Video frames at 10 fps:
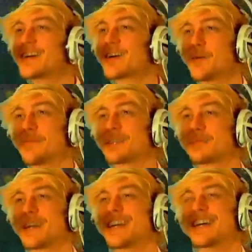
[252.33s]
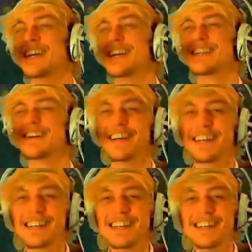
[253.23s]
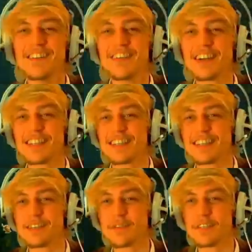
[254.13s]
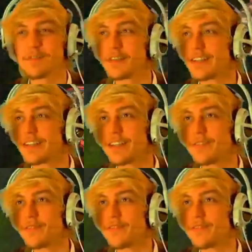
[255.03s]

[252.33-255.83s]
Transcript: Come this way. No. Fuck this. We kill them.